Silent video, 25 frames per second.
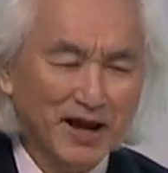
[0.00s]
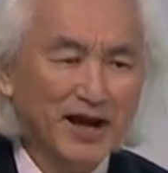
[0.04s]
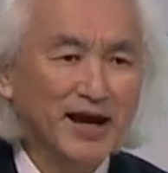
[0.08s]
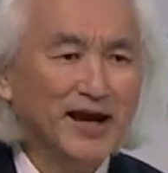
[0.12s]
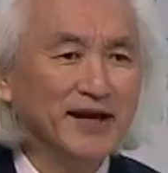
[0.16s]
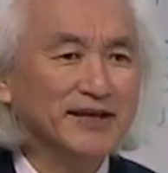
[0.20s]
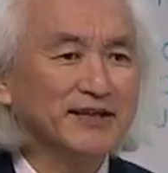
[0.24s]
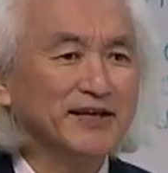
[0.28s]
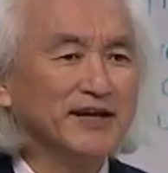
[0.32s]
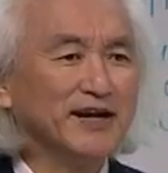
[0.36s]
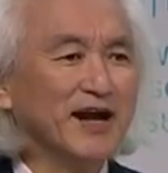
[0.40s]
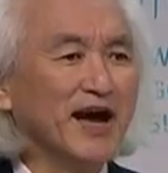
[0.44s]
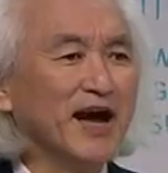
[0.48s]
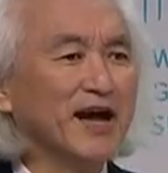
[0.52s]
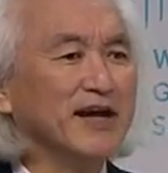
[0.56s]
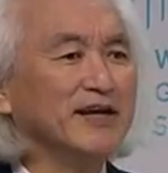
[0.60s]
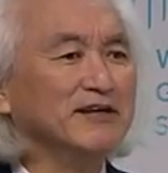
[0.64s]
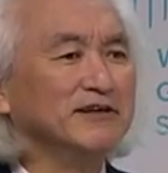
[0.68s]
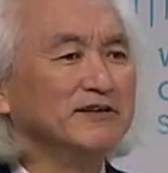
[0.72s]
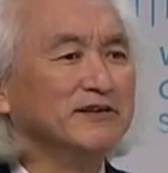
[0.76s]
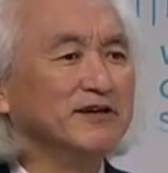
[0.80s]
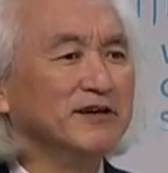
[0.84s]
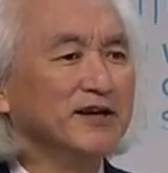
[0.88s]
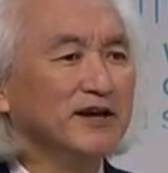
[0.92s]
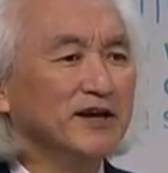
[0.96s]
And
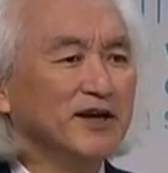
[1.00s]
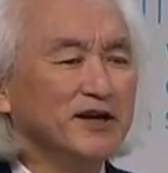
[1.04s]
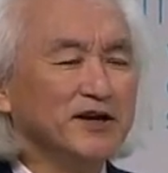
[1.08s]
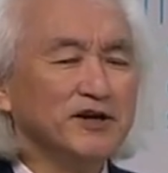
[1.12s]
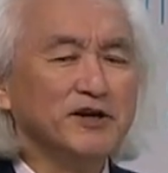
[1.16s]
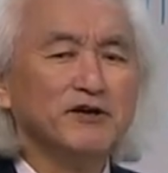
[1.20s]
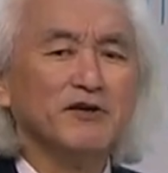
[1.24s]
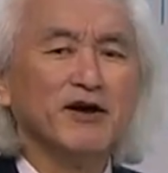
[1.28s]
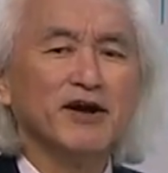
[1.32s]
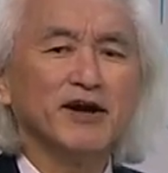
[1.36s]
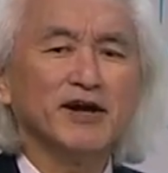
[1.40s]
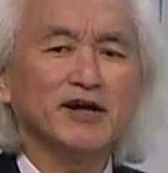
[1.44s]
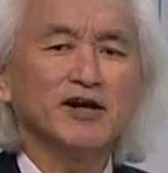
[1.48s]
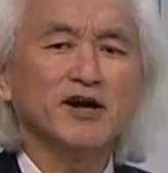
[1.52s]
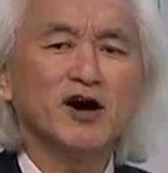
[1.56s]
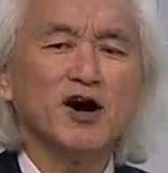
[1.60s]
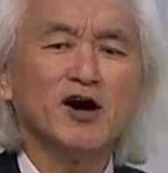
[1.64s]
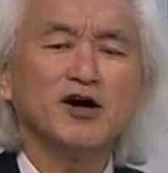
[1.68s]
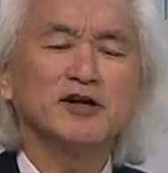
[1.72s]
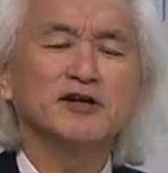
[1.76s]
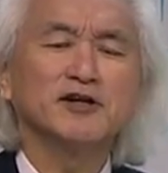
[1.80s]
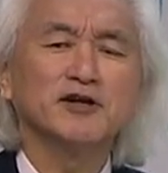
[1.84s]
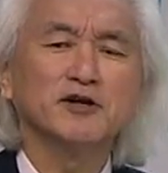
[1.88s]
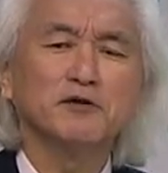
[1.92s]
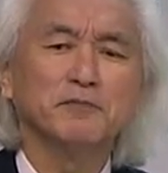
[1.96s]
tonight, you're at a
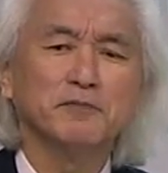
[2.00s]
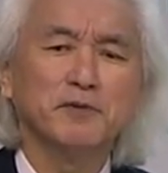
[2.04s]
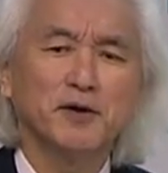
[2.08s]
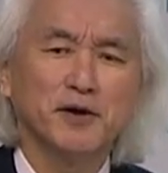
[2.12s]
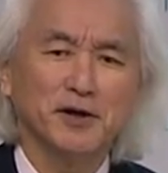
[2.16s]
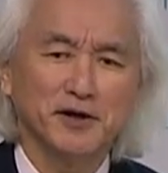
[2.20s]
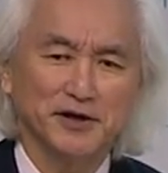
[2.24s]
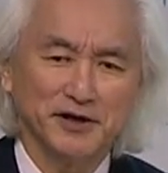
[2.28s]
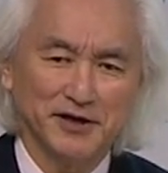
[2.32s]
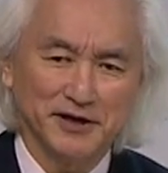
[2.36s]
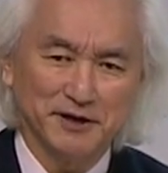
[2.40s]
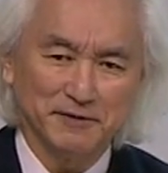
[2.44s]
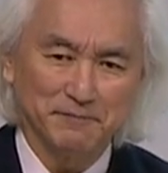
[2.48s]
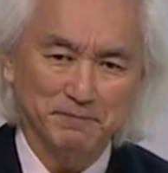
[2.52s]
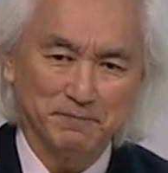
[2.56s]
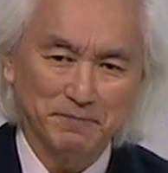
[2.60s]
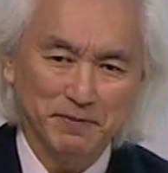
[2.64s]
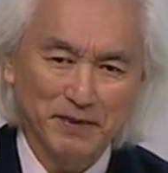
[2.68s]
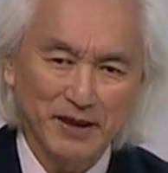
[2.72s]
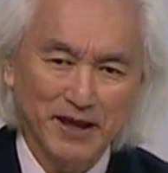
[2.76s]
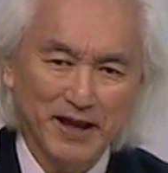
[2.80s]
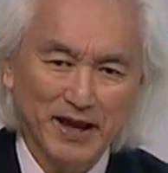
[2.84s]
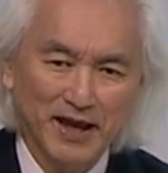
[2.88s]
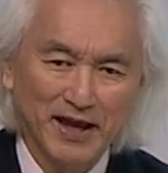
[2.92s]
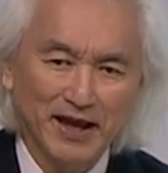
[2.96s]
cocktail party,
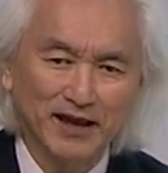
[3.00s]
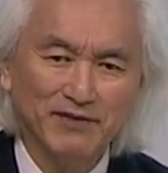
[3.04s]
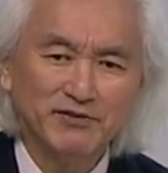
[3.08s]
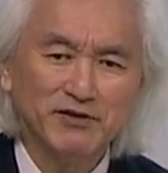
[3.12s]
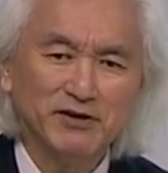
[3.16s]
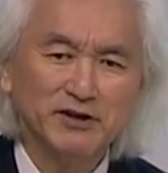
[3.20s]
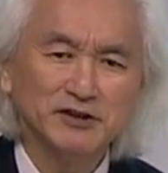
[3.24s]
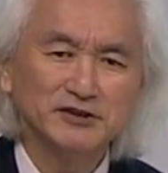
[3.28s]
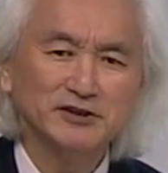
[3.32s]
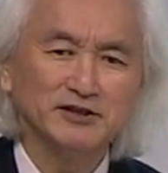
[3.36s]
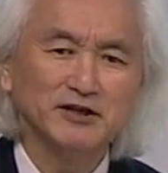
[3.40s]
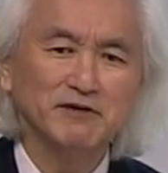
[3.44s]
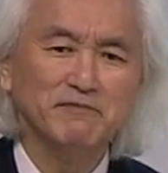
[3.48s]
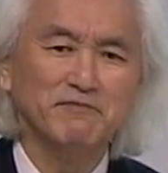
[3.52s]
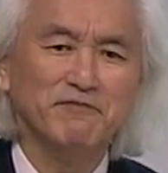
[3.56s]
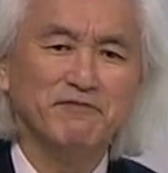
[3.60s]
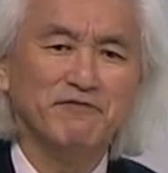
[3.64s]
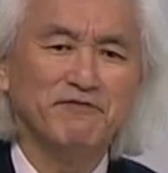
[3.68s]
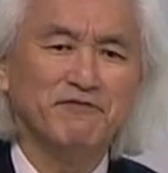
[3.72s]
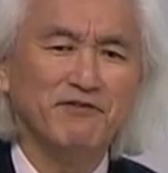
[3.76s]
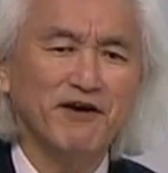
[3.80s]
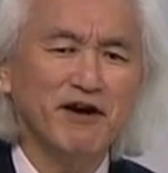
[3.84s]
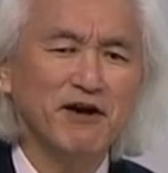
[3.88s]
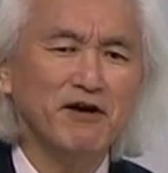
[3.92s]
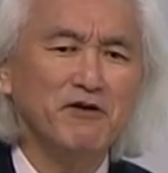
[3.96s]
and there's some
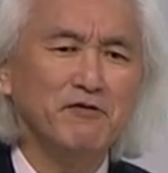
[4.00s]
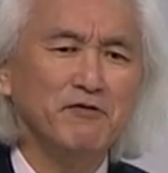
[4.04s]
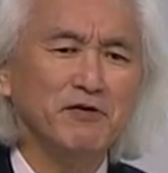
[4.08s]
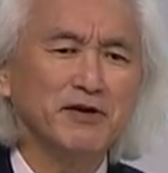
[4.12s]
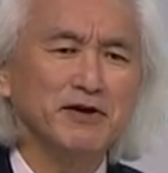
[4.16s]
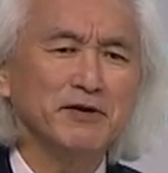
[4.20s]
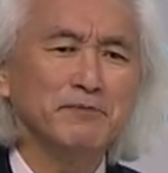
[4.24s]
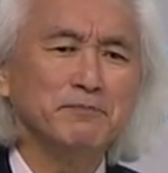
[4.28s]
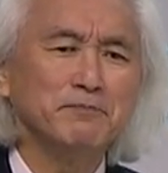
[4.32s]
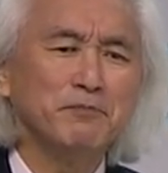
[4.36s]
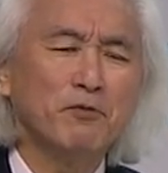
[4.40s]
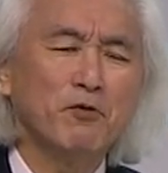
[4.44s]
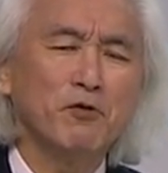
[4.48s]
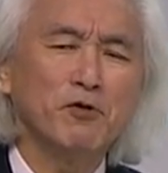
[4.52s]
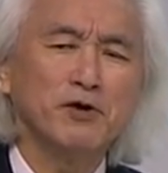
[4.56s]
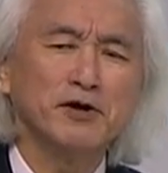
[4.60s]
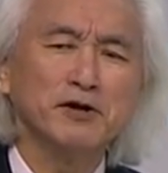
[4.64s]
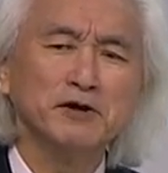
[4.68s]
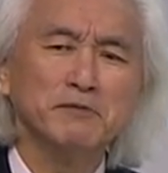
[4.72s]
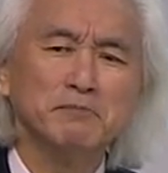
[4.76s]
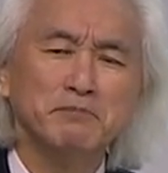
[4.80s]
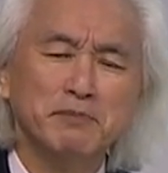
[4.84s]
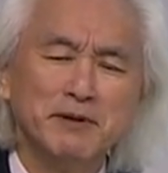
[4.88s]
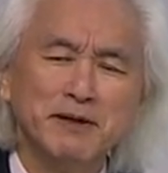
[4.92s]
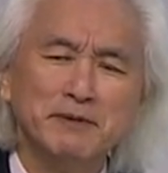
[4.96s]
very
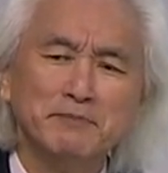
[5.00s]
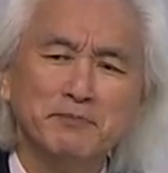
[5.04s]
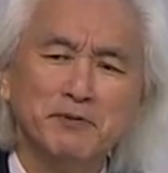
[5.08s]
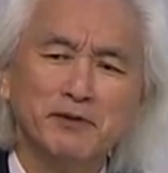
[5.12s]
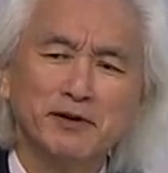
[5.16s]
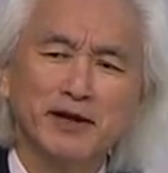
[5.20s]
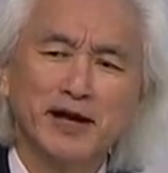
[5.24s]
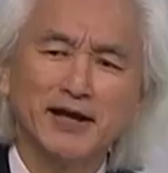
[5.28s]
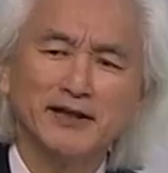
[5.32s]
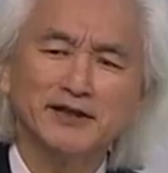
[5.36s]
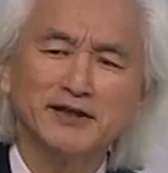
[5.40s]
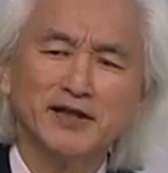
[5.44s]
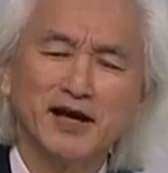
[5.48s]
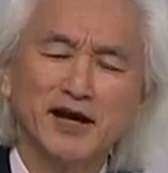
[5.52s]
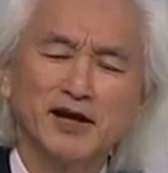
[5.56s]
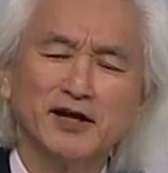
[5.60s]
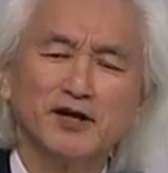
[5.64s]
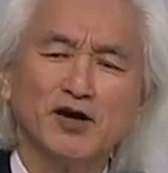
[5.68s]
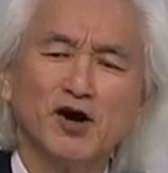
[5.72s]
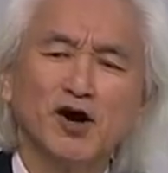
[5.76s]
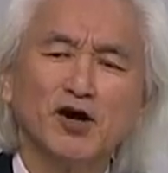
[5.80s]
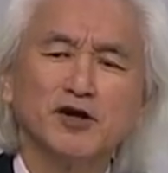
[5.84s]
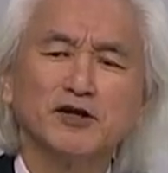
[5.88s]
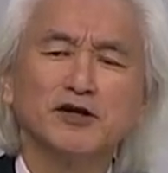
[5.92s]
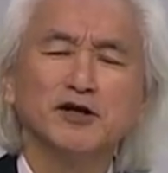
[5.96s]
important people at that
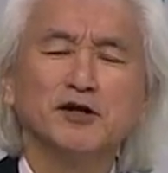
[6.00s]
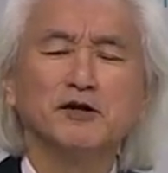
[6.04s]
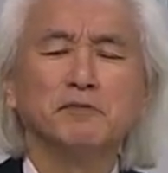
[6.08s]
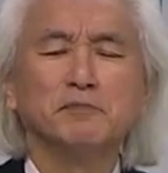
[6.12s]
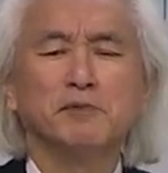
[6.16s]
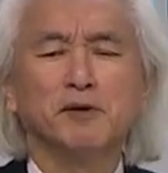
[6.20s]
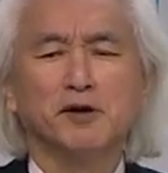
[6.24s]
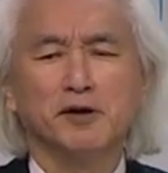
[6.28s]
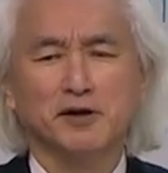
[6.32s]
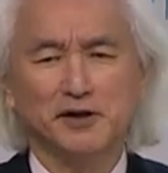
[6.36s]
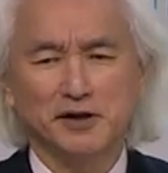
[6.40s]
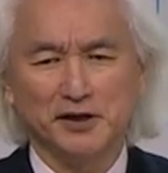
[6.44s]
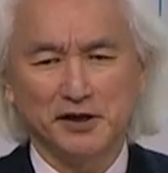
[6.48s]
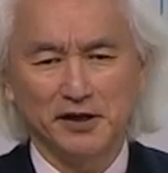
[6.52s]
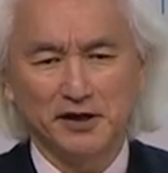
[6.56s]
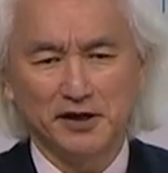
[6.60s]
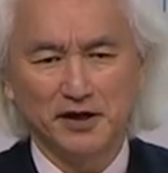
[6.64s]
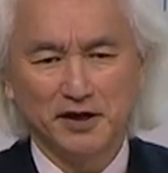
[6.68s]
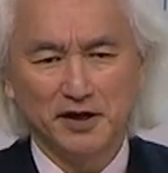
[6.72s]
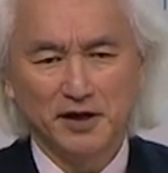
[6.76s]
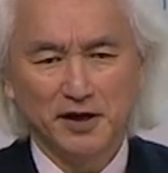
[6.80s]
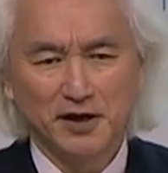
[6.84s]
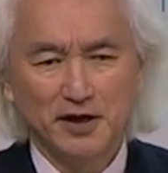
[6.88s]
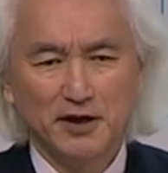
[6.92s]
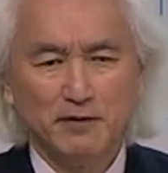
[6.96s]
cocktail party,
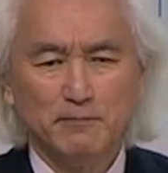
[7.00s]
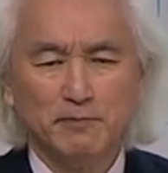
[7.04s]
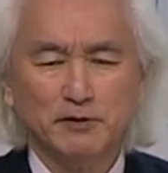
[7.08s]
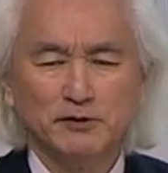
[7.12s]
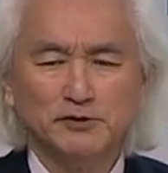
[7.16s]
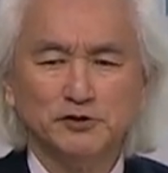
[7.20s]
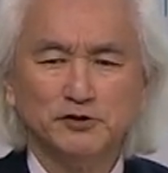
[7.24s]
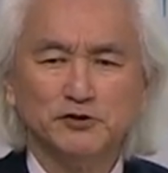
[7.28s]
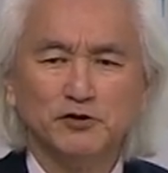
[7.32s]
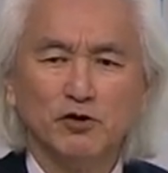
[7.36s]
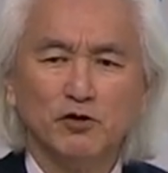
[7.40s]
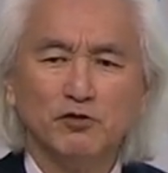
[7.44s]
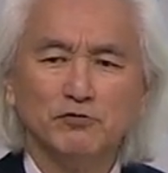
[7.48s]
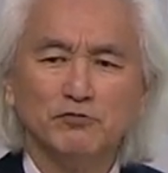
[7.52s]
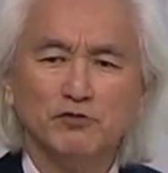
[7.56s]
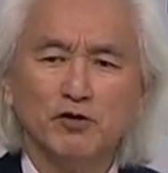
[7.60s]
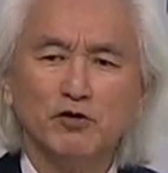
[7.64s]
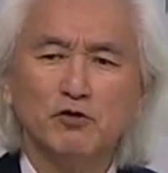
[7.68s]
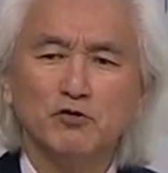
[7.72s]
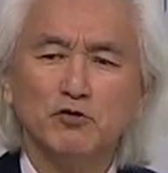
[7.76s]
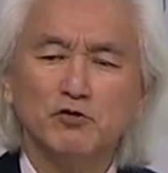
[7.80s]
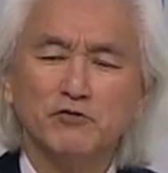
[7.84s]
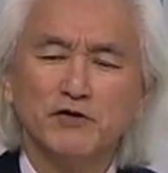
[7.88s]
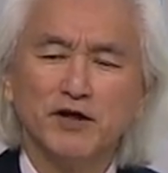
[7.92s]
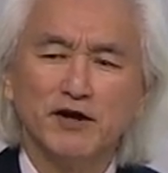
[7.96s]
but you don't
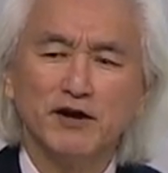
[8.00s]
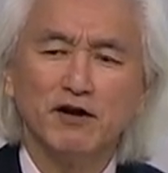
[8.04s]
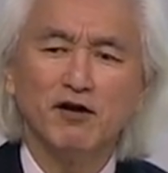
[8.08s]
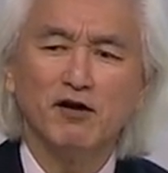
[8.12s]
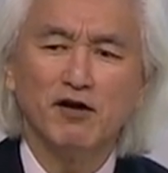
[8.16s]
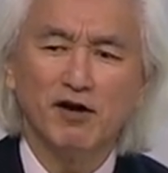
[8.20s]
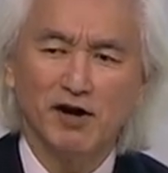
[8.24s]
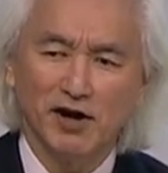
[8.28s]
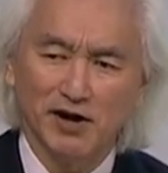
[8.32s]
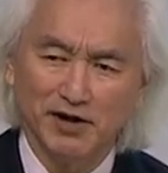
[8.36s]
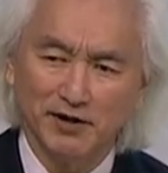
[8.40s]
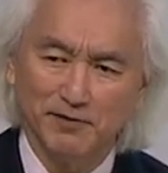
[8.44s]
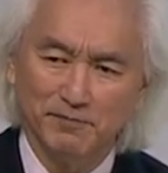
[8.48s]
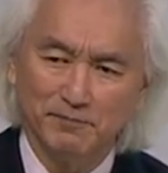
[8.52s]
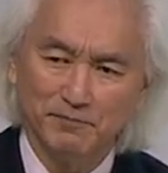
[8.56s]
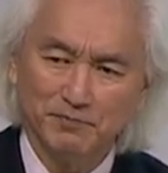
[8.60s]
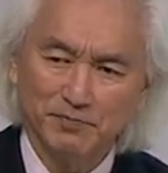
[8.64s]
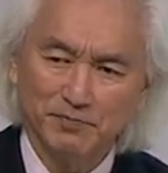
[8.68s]
know who they are.